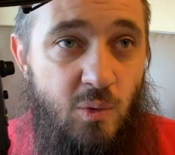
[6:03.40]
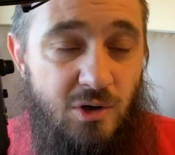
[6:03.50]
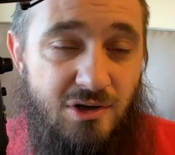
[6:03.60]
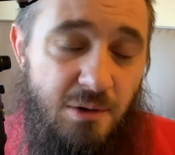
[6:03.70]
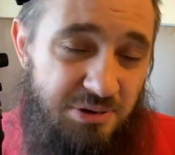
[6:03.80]
we're
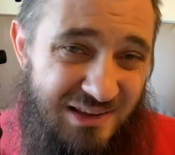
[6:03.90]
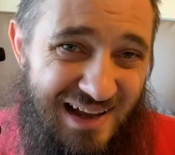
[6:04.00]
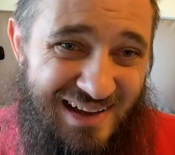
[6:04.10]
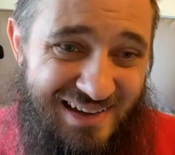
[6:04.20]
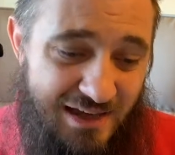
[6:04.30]
going to
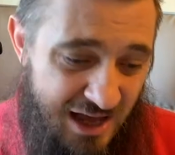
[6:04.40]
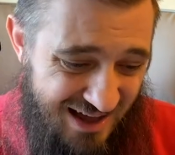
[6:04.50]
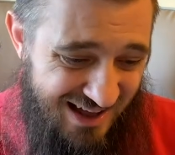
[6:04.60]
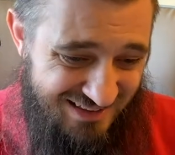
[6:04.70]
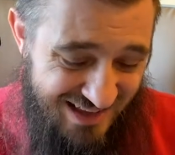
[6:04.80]
apply
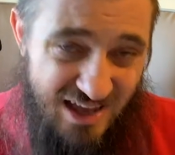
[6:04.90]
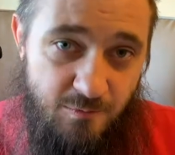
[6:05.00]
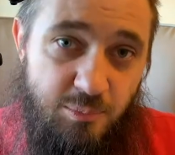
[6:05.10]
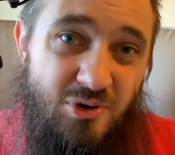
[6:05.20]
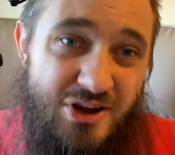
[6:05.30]
a lot
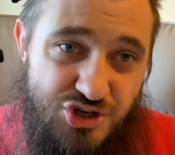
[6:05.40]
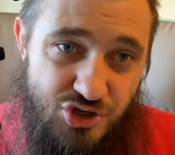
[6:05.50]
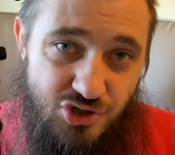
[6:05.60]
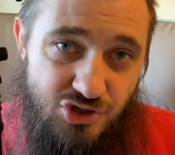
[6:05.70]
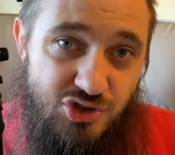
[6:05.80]
of
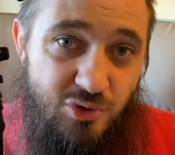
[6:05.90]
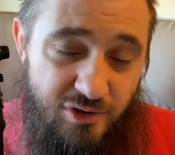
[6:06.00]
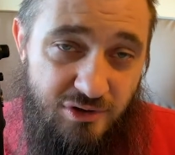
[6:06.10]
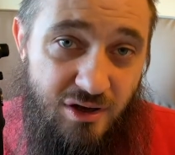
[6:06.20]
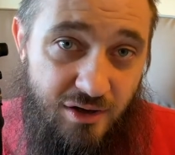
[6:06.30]
pressure to
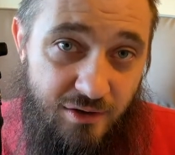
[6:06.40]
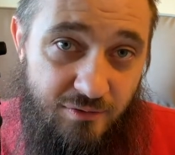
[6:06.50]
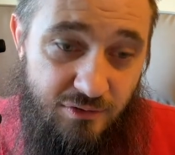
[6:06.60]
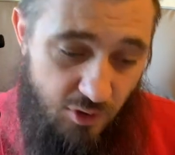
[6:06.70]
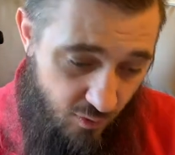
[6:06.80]
the lung
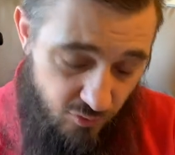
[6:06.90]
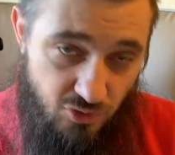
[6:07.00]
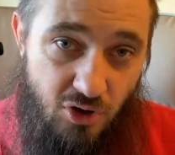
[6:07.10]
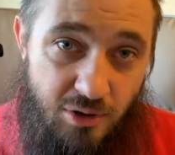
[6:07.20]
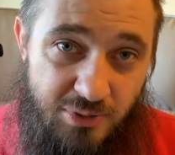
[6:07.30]
over a
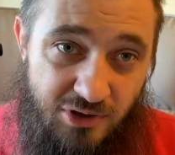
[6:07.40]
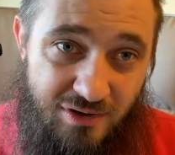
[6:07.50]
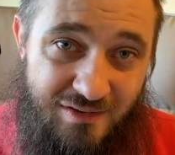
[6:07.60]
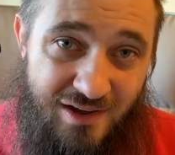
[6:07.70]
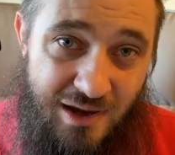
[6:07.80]
long
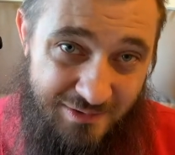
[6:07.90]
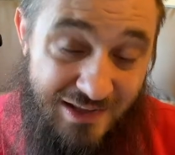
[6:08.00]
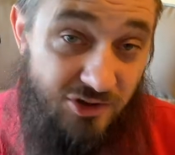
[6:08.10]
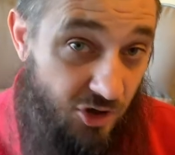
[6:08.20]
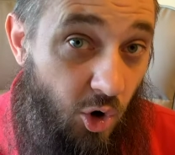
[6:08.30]
period of time, and
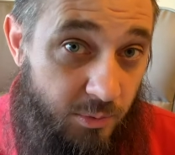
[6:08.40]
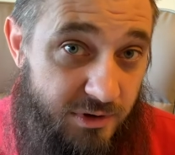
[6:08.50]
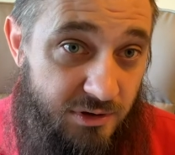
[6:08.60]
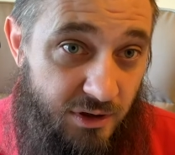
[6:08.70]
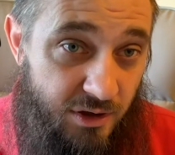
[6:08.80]
that's going to open
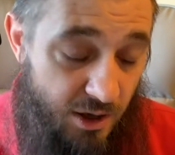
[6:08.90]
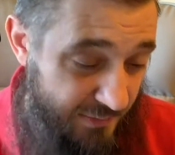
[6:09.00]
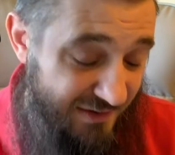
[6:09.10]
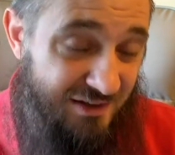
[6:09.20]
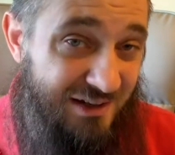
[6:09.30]
the lung up.
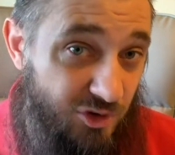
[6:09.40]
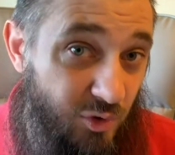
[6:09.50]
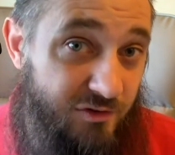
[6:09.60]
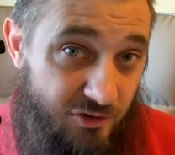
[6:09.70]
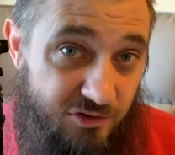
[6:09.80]
That's going to
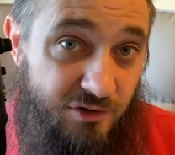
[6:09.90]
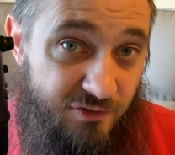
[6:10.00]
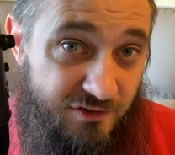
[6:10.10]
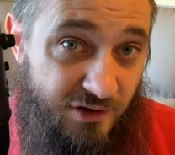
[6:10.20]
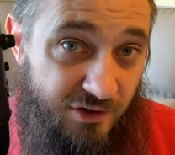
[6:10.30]
increase our
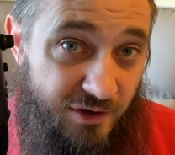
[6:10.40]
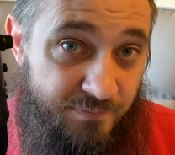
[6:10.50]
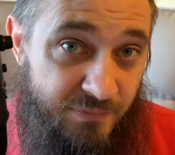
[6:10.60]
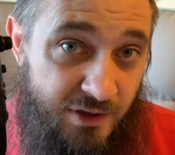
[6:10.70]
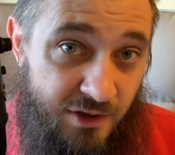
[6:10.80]
surface area.
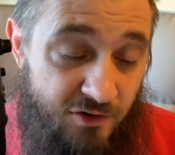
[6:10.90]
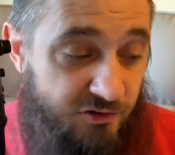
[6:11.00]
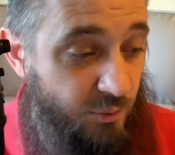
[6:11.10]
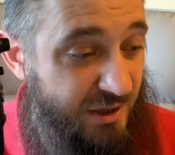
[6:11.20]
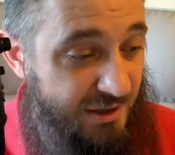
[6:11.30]

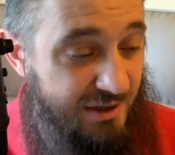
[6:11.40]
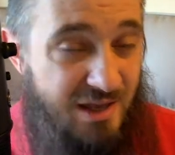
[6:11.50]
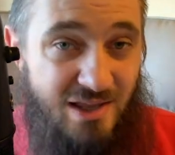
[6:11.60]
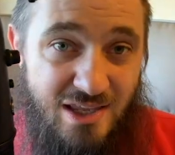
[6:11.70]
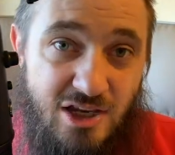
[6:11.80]
So we can
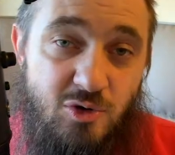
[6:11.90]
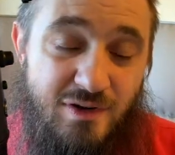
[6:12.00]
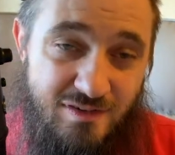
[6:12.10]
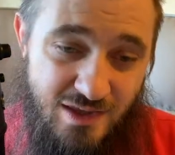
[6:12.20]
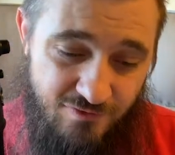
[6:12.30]

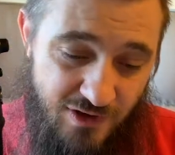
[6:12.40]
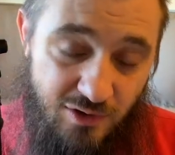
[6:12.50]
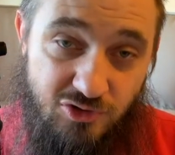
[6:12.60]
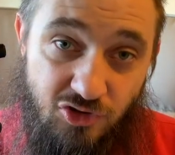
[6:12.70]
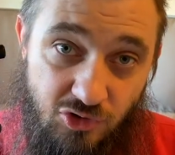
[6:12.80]
increase the
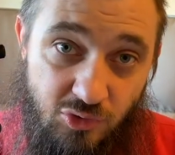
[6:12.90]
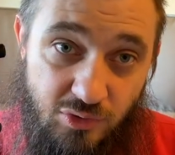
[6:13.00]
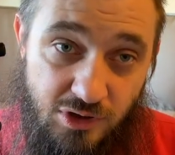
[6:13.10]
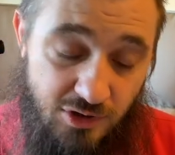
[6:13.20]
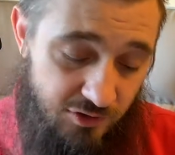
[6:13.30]

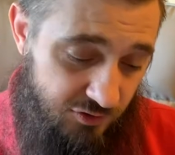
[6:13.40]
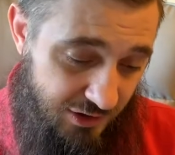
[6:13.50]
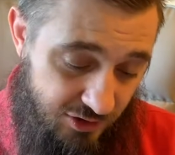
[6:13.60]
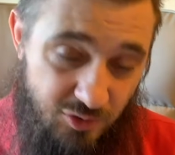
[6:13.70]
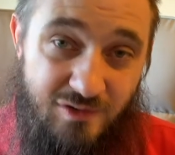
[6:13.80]
FiO2 to
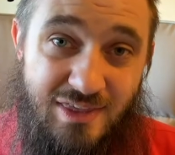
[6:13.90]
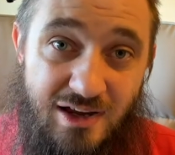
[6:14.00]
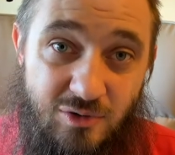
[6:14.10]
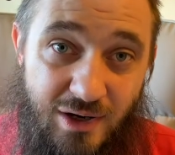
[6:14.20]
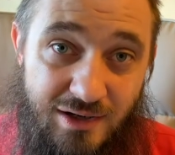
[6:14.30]
increase
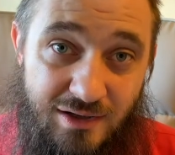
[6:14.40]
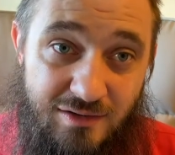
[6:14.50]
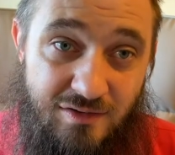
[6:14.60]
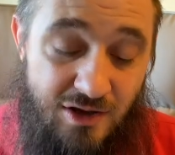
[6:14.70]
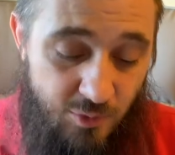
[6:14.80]
that
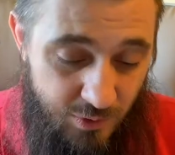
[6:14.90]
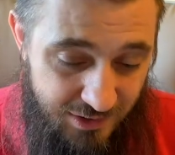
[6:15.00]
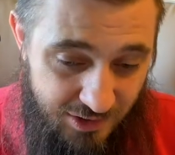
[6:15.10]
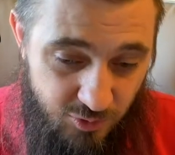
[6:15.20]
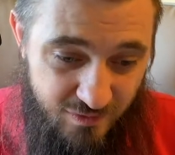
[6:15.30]
gradient. We can
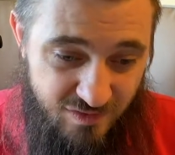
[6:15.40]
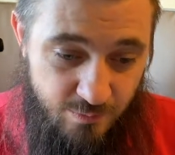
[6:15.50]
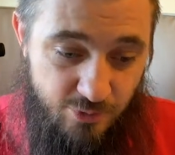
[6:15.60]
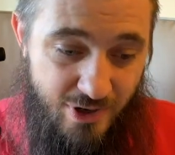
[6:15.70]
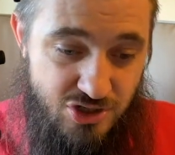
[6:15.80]
increase the
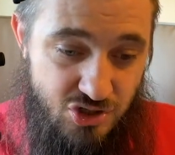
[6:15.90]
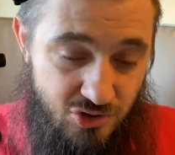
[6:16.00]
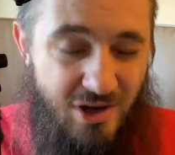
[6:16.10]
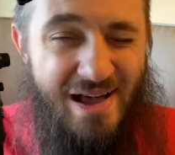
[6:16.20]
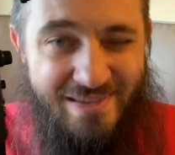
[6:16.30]

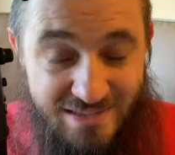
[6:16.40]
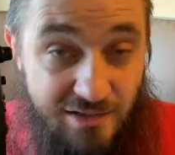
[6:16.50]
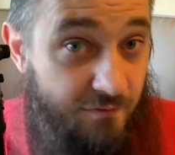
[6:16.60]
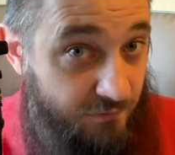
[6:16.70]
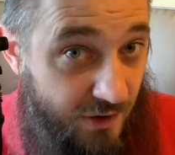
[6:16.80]
pressure,
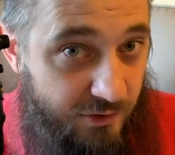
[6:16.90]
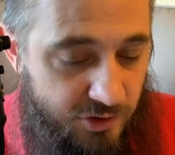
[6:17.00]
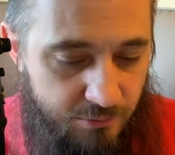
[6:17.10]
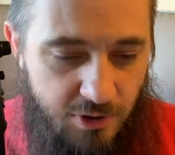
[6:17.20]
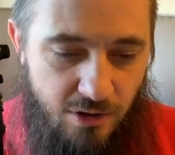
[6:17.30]
i.e.
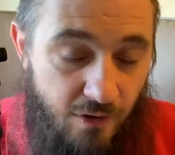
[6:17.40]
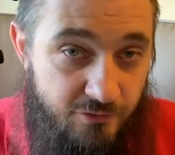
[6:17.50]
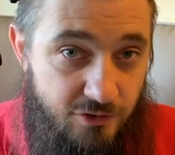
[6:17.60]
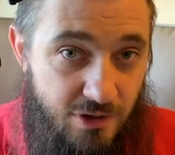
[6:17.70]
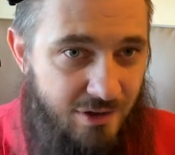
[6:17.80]
volume, of
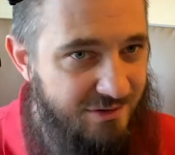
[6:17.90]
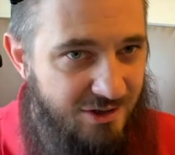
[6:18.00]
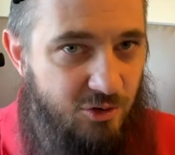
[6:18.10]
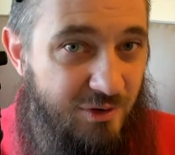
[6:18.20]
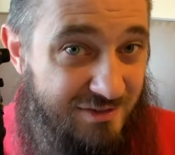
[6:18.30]
the lung to
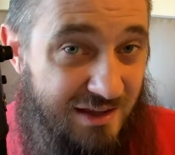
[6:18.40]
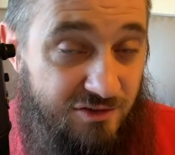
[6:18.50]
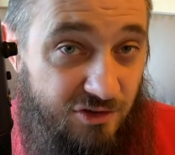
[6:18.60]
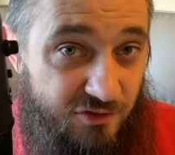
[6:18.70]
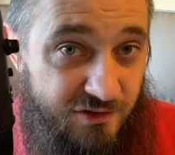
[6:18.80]
increase that
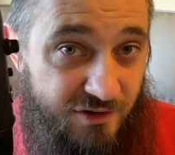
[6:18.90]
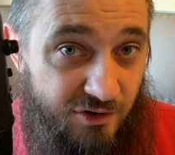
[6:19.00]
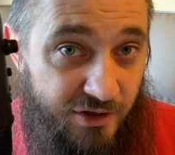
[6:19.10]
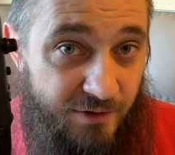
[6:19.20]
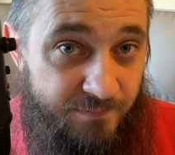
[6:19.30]
surface
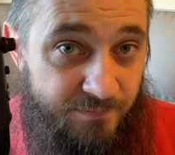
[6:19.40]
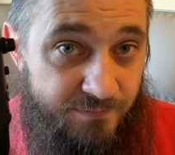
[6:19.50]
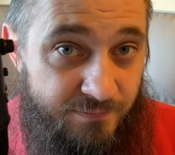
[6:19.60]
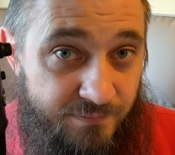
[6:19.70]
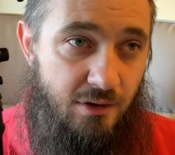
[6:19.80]
area.
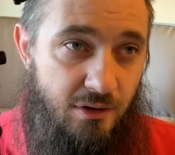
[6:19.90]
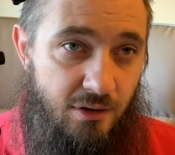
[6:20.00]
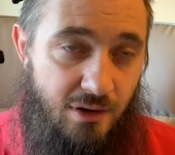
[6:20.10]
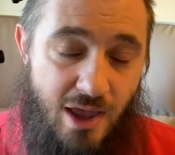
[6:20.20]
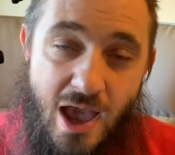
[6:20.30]

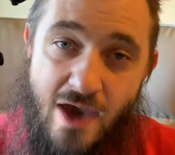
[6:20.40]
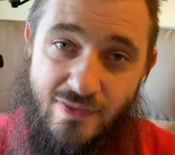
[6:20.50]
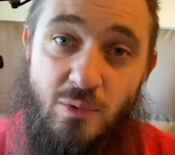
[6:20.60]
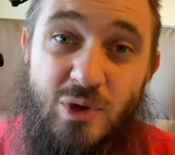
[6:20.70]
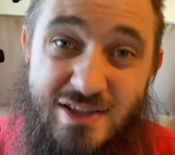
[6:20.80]
And
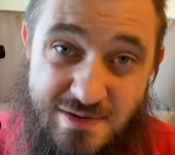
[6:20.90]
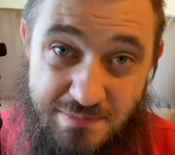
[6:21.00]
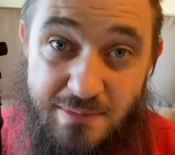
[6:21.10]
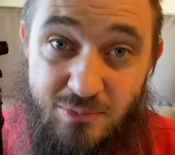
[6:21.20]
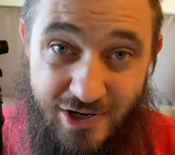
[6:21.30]
then we get to
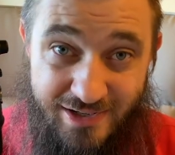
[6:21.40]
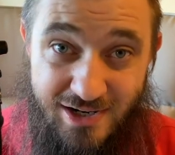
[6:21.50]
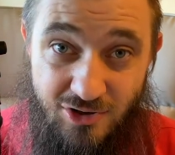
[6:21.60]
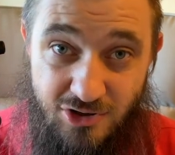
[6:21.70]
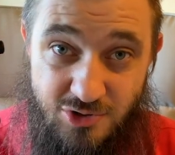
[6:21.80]
membrane
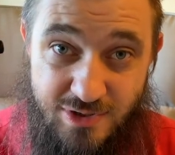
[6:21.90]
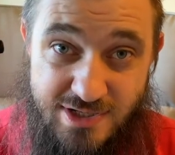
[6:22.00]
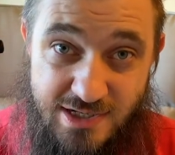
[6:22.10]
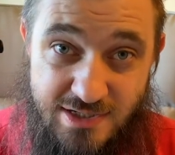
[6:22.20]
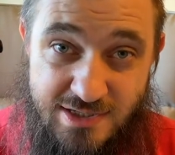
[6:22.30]

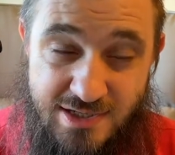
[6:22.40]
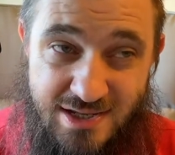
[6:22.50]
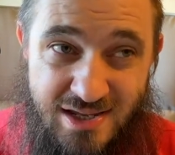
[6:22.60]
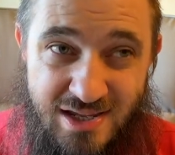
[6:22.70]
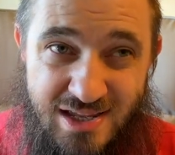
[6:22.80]
characteristics.
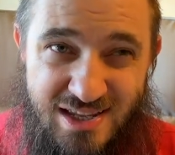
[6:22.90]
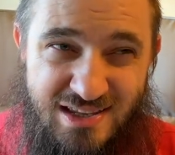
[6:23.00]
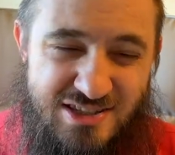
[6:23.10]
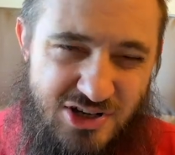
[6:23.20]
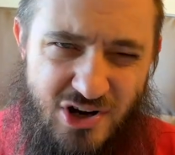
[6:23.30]

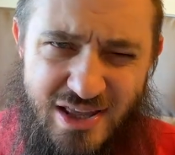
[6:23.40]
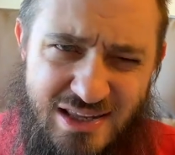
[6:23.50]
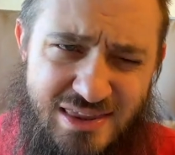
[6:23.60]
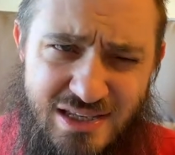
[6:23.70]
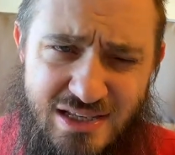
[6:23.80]
Is there
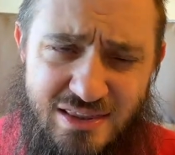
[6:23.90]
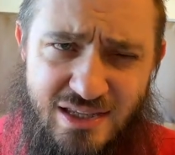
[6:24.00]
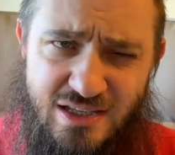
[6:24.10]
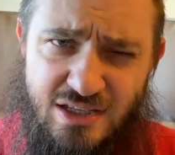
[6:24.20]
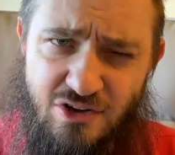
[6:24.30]
anything
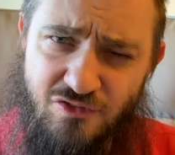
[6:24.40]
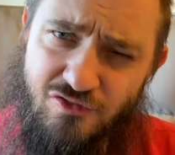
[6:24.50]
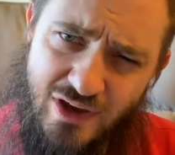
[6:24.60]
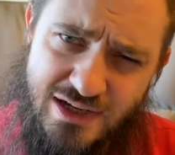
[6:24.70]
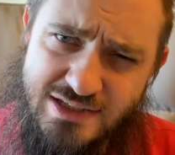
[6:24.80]
that can
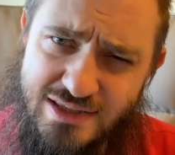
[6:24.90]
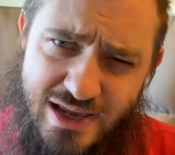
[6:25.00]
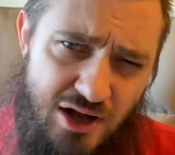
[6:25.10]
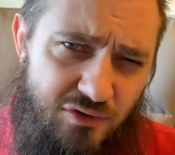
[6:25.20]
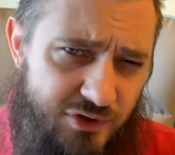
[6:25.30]
affect the
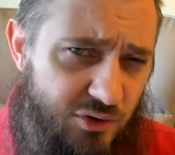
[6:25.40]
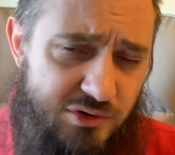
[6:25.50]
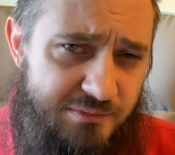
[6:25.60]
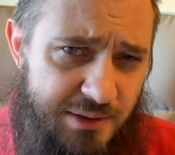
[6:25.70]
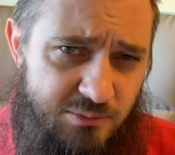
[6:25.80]

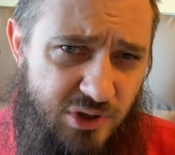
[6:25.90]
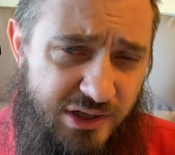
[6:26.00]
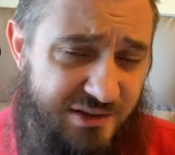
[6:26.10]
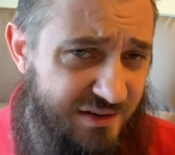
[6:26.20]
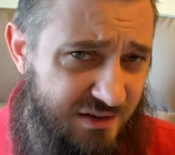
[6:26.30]
alveolar
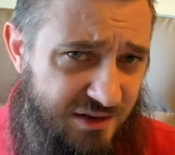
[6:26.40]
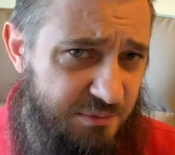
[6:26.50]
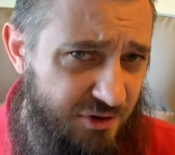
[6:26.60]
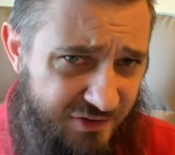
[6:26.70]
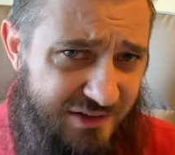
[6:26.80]
membrane that's going to
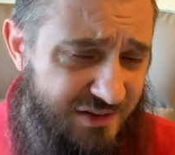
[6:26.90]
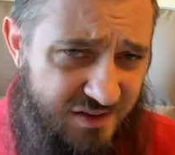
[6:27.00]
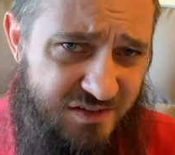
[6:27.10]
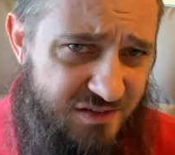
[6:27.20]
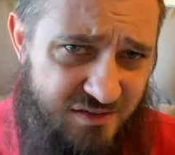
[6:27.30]
prevent
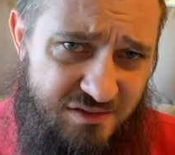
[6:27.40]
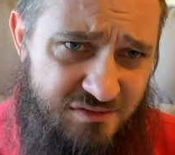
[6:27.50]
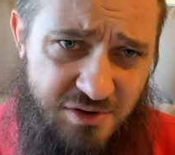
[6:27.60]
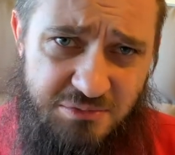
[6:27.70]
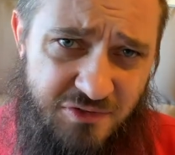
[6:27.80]
us
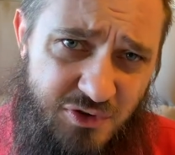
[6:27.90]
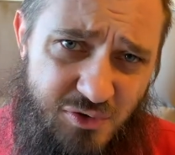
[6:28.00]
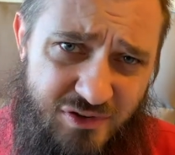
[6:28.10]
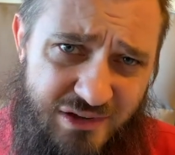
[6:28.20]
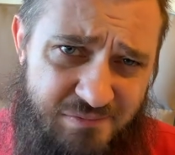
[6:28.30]
from
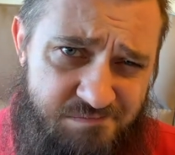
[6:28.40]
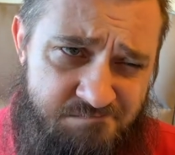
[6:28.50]
diffusing?